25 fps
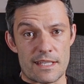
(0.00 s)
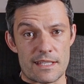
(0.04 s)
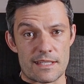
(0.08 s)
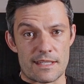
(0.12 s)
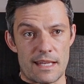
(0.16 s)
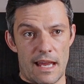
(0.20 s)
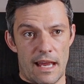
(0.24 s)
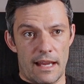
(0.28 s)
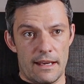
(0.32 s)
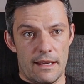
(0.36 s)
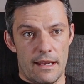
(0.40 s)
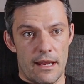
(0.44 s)
is
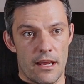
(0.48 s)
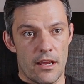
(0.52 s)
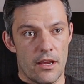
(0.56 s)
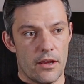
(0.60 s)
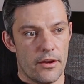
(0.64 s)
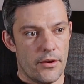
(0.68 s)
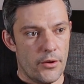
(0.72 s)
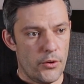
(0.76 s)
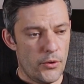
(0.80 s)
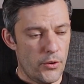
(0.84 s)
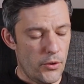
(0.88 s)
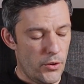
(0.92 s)
done.
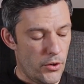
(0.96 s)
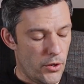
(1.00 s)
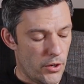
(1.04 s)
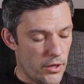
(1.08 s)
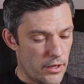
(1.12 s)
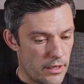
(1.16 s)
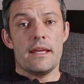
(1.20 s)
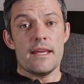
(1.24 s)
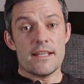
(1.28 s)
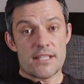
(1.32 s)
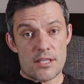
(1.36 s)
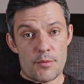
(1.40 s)
Whew.
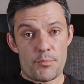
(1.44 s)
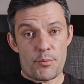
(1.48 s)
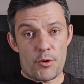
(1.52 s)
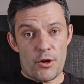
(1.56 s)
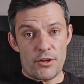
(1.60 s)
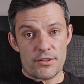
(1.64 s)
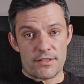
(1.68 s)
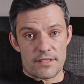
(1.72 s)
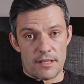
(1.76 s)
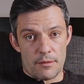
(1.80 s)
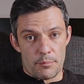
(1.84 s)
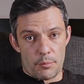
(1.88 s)
Here's a
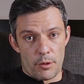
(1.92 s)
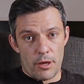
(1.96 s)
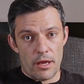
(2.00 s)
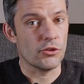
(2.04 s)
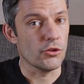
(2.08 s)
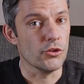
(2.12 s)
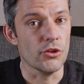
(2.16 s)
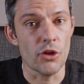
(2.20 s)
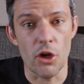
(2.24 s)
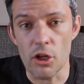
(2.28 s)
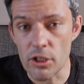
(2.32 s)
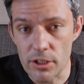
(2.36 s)
pro tip.
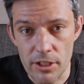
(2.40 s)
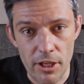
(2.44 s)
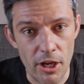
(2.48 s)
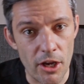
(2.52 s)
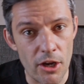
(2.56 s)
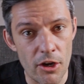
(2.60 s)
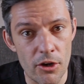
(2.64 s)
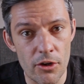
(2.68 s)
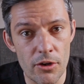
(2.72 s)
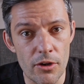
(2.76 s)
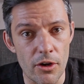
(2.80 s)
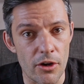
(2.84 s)
Do not
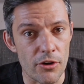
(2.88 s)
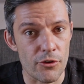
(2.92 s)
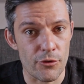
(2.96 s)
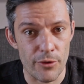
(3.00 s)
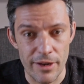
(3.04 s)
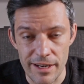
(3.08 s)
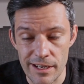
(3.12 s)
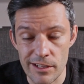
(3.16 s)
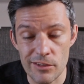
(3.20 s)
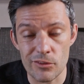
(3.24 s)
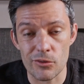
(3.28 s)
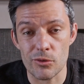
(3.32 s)
go on
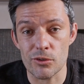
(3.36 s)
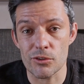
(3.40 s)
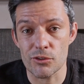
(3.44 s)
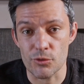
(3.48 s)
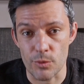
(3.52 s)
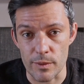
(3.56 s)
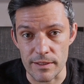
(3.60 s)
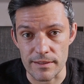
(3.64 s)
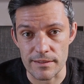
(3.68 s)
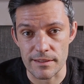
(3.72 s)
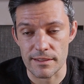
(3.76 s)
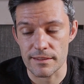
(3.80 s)
Reddit or
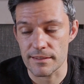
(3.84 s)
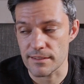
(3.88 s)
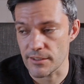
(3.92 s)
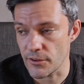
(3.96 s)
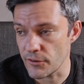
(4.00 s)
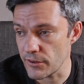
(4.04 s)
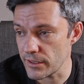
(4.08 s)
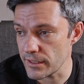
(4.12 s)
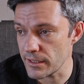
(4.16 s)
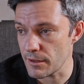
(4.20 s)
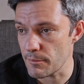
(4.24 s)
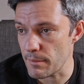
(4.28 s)
Twitter
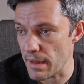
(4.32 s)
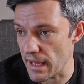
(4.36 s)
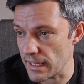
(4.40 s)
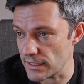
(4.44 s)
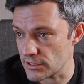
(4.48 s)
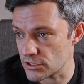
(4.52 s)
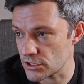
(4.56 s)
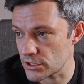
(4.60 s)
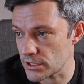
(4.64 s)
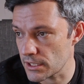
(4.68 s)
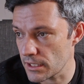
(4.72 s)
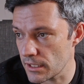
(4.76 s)
during the
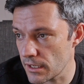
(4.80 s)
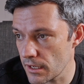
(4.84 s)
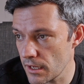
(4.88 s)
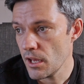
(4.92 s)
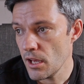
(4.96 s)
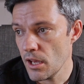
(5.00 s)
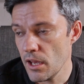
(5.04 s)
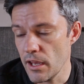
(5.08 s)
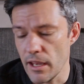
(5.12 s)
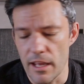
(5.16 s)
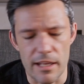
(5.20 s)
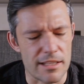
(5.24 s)
match.
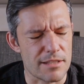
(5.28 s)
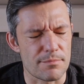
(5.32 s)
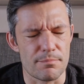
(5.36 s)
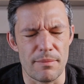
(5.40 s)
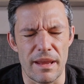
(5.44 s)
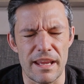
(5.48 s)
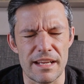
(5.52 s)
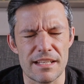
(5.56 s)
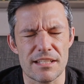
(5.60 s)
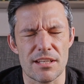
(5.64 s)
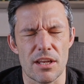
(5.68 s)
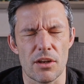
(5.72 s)
It
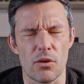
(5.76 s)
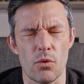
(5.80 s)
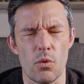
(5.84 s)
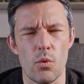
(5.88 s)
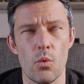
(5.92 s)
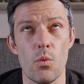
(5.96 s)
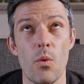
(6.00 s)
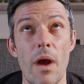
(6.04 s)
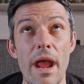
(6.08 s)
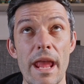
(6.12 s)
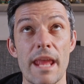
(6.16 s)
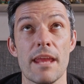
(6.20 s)
makes it
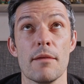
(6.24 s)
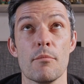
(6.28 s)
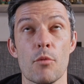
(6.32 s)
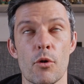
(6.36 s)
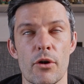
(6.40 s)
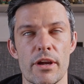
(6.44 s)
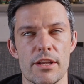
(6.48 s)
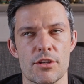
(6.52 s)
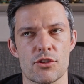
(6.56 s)
way more